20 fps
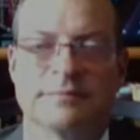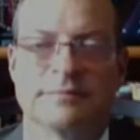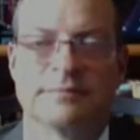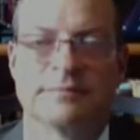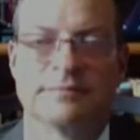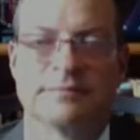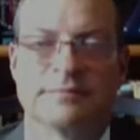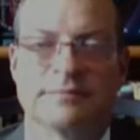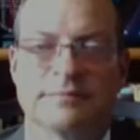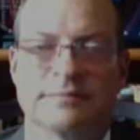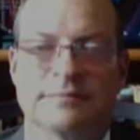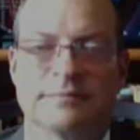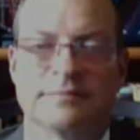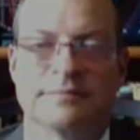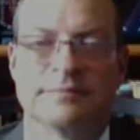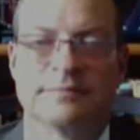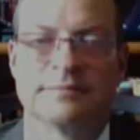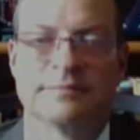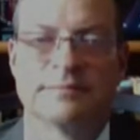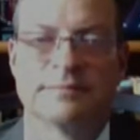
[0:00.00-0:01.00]

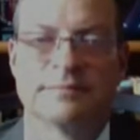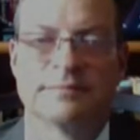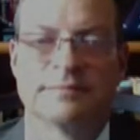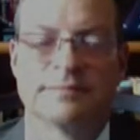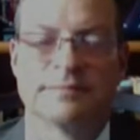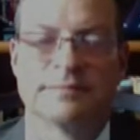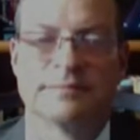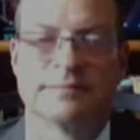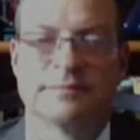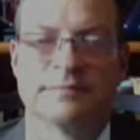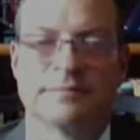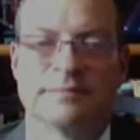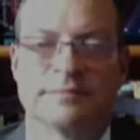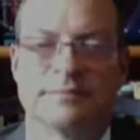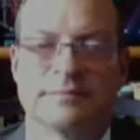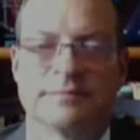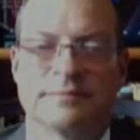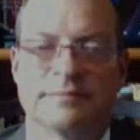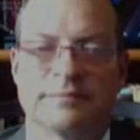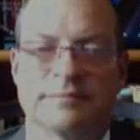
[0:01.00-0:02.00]

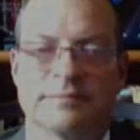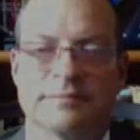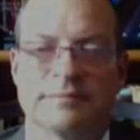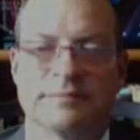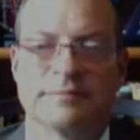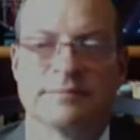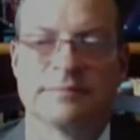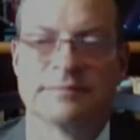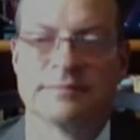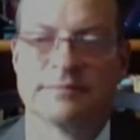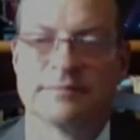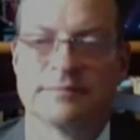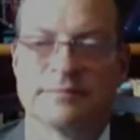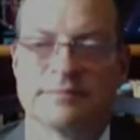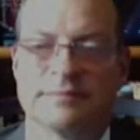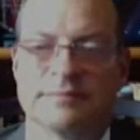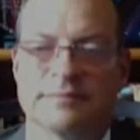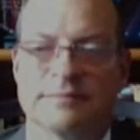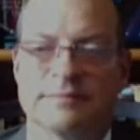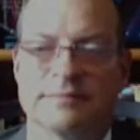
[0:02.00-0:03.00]

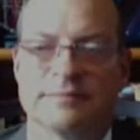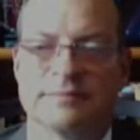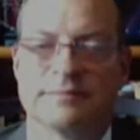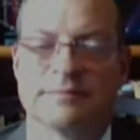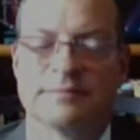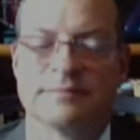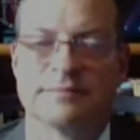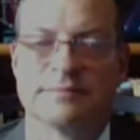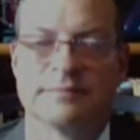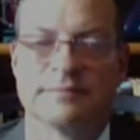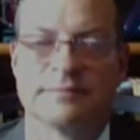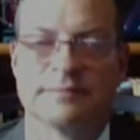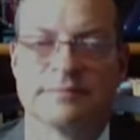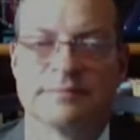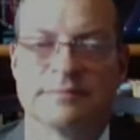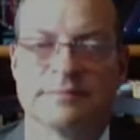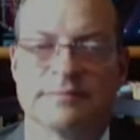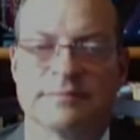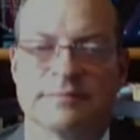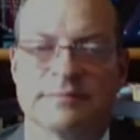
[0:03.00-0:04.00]

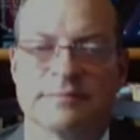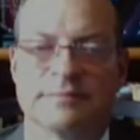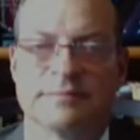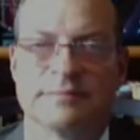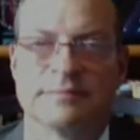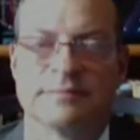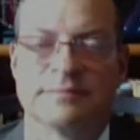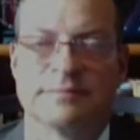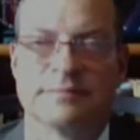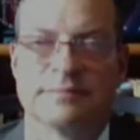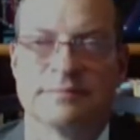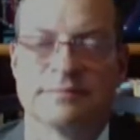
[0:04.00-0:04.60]
This person isn't speaking.